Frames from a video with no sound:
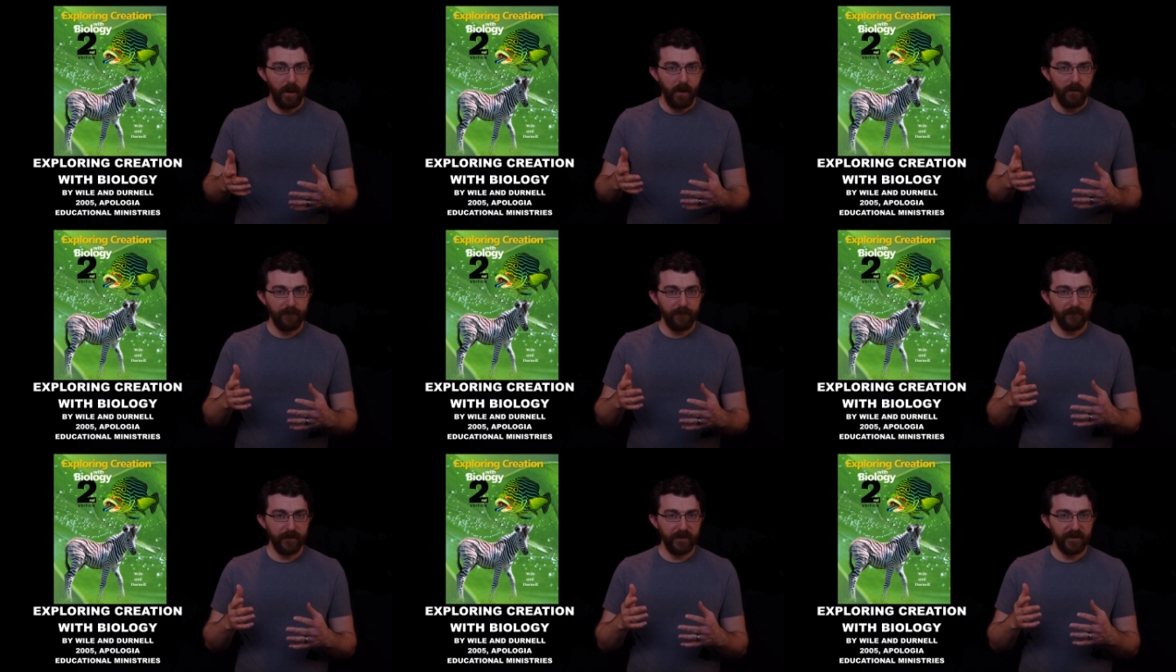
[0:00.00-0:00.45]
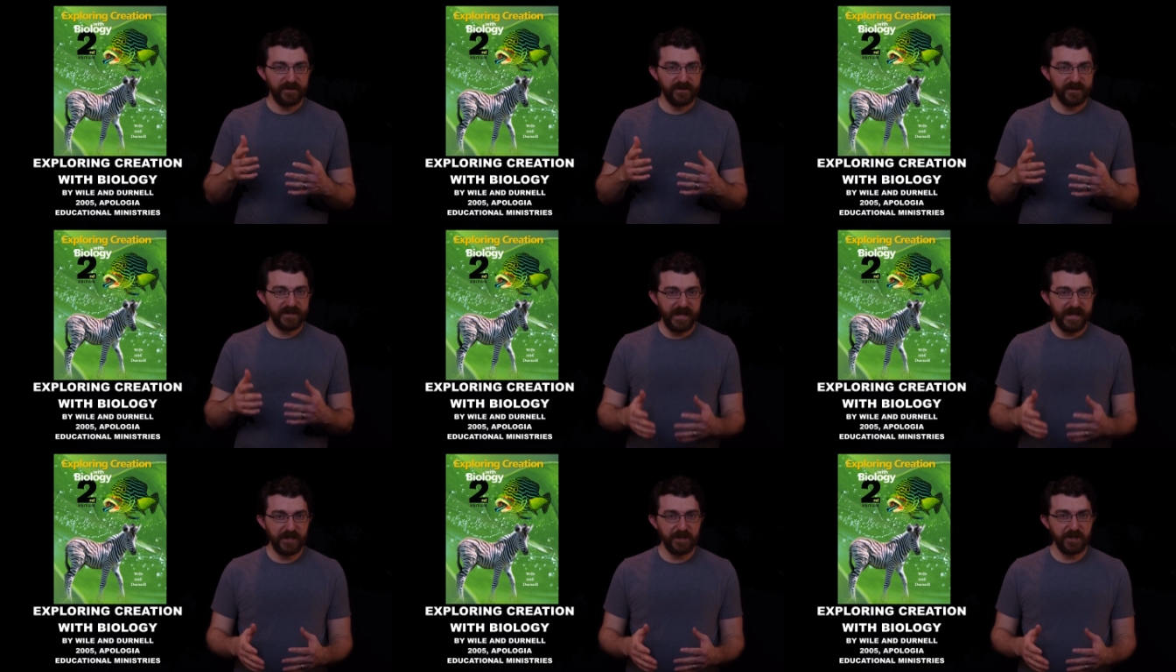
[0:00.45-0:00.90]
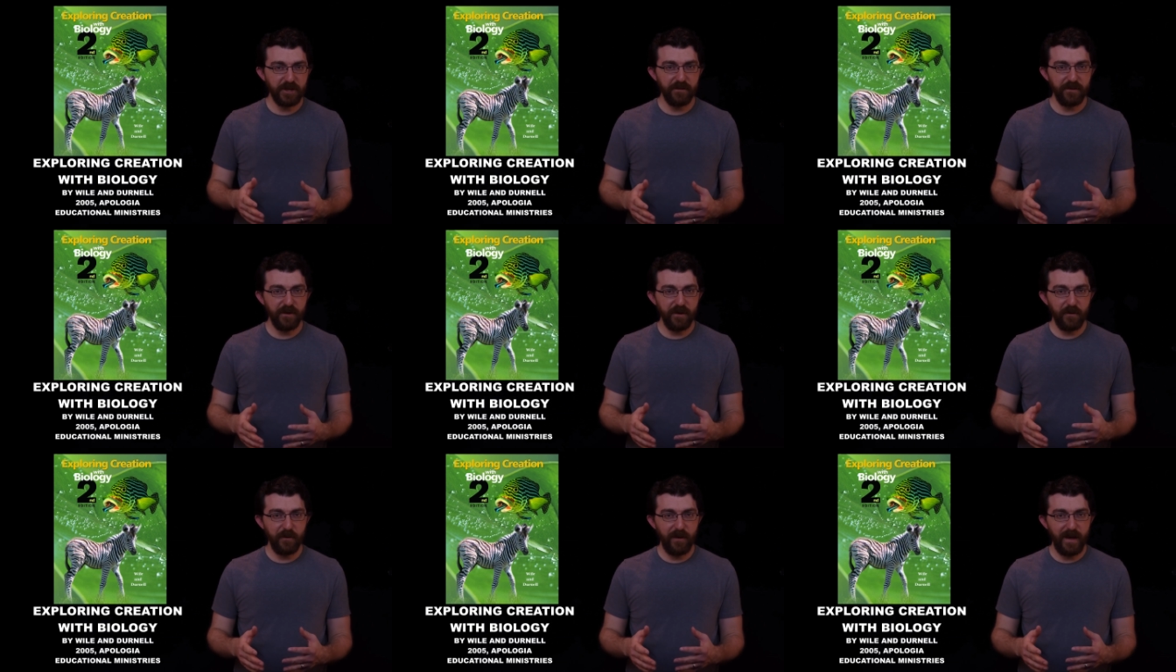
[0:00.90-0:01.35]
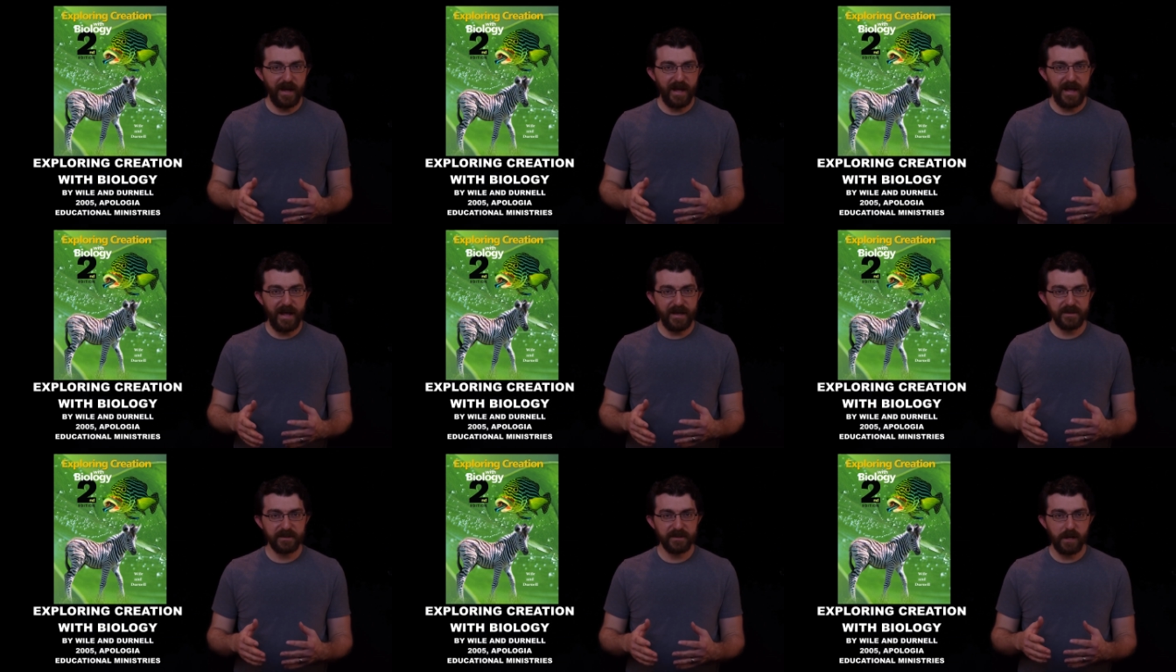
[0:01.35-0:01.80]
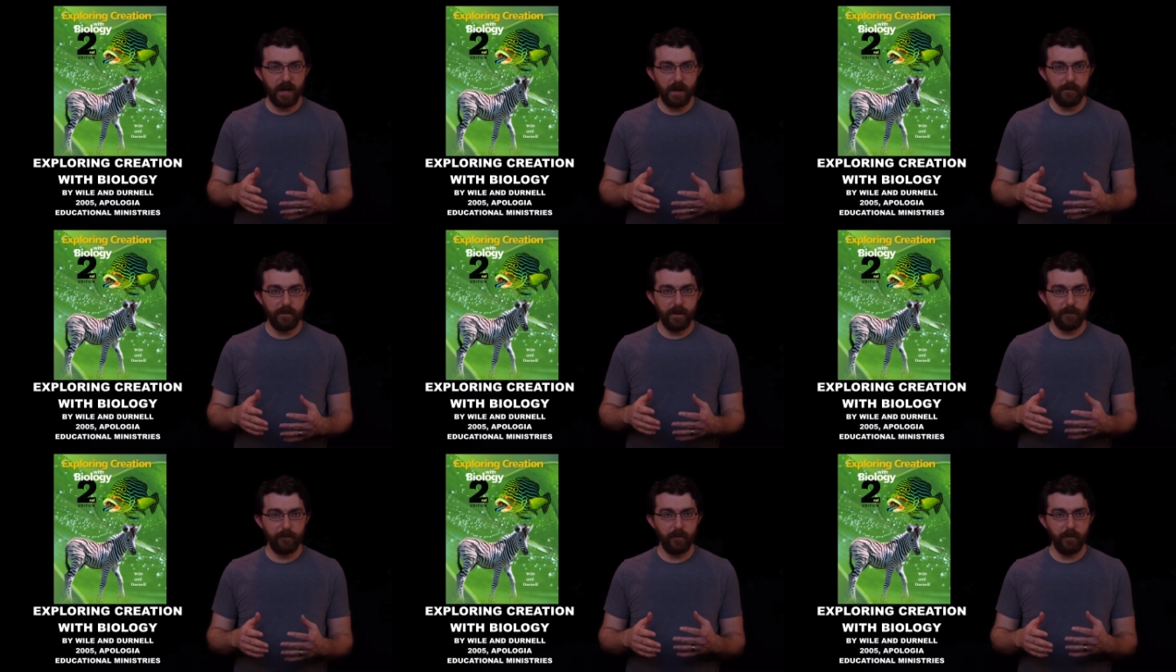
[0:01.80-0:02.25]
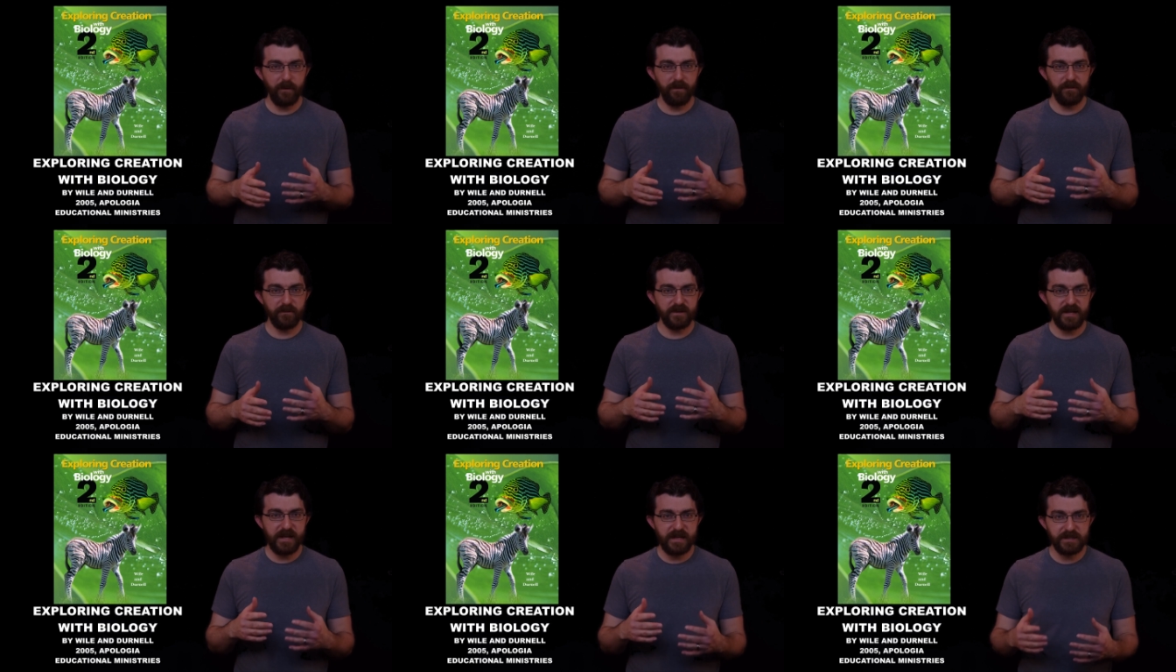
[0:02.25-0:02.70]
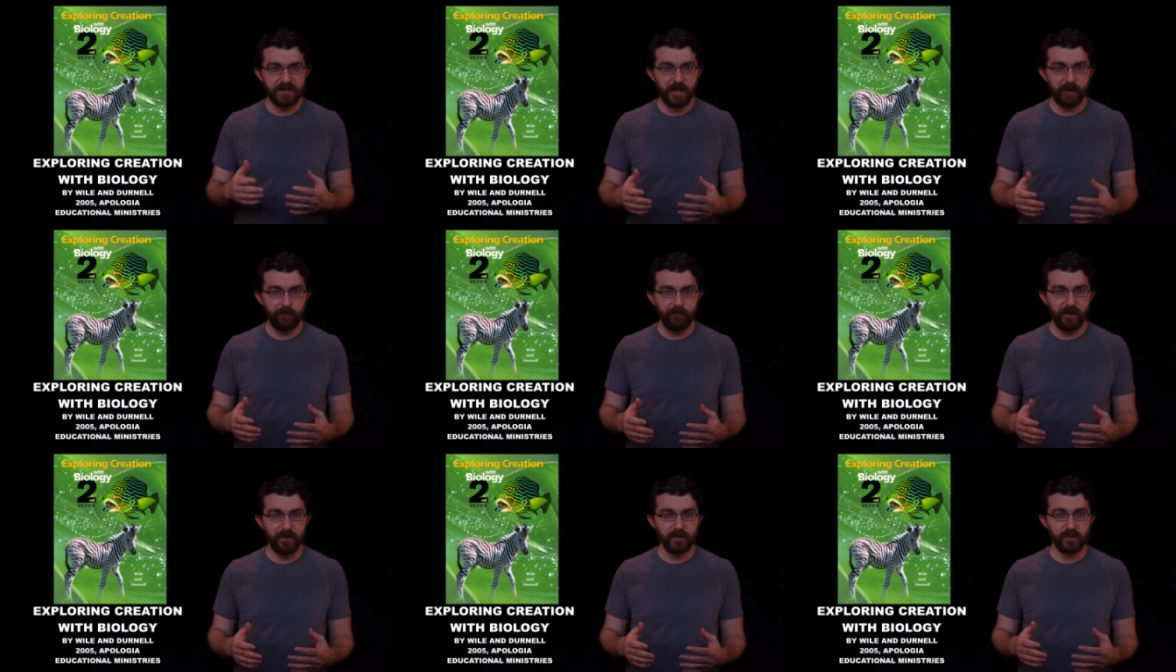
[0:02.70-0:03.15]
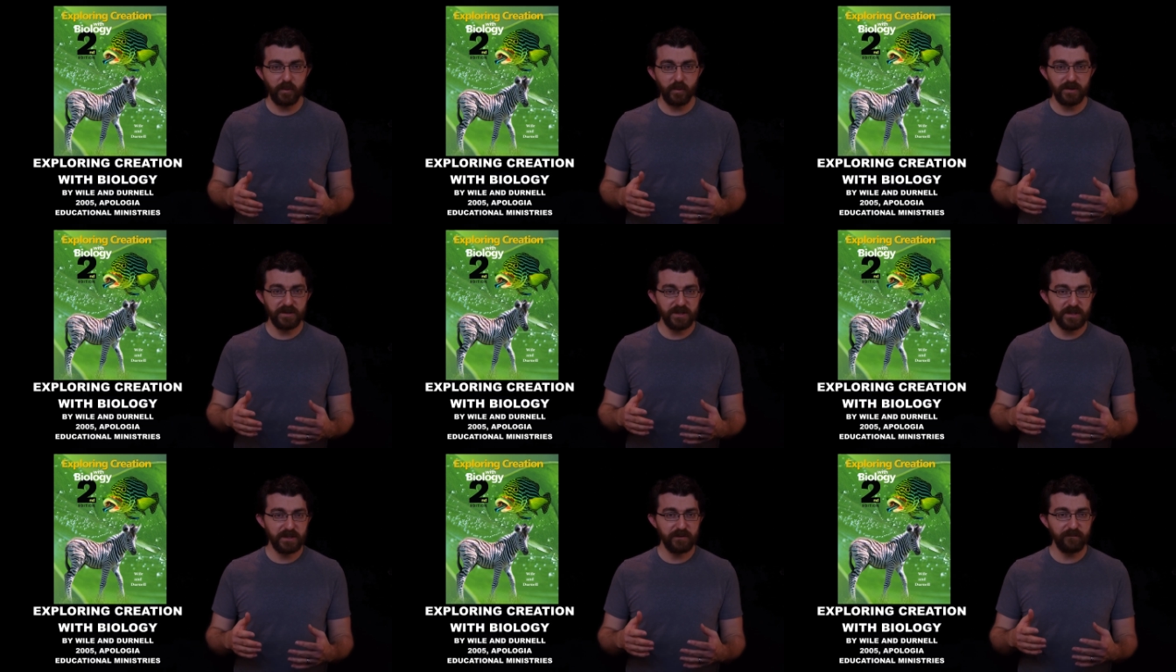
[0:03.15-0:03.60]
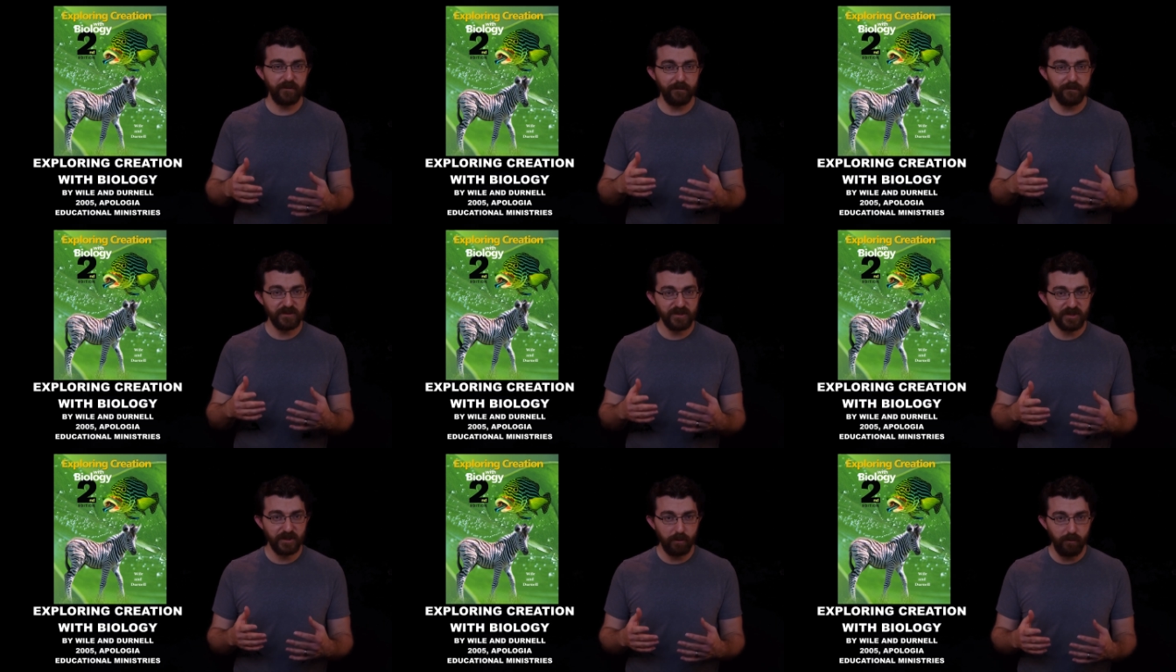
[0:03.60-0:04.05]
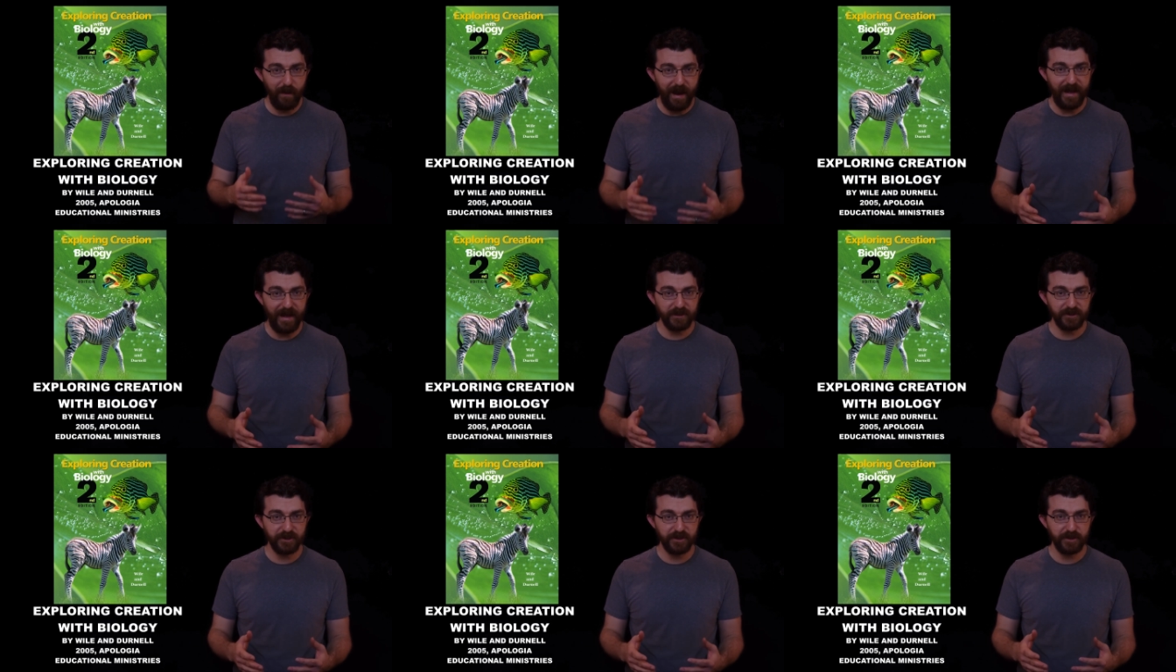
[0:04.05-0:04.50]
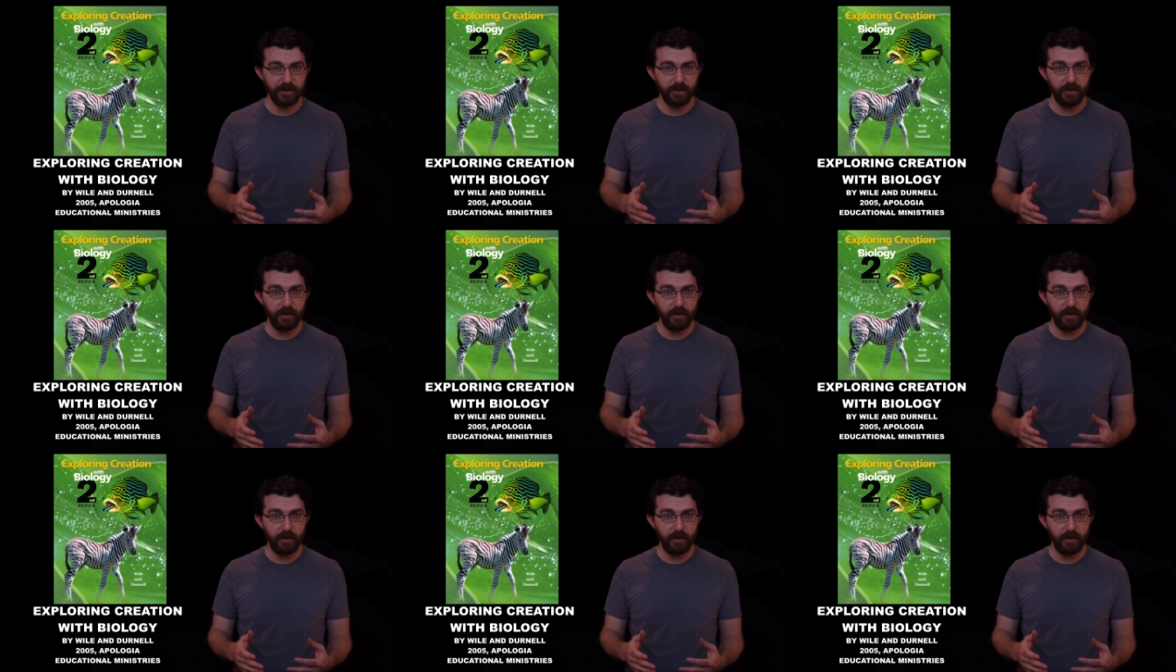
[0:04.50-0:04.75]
For a teacher, though, I had to come up with teaching resources from scratch.